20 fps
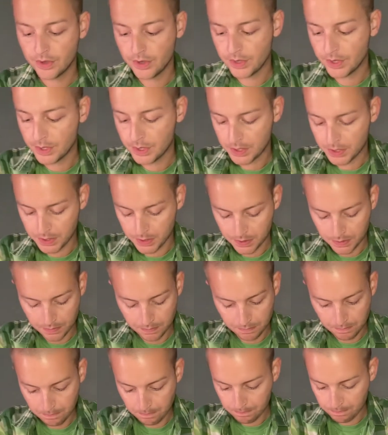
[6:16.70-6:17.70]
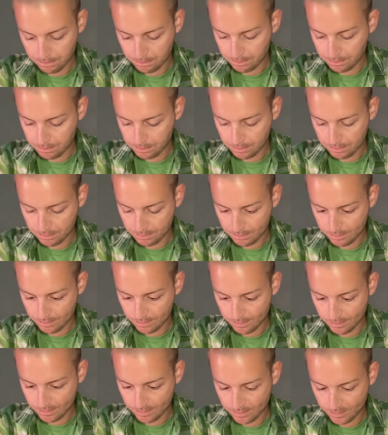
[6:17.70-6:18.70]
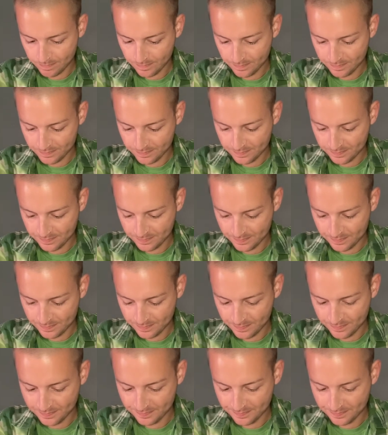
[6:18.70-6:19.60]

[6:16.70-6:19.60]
Nobody speaks.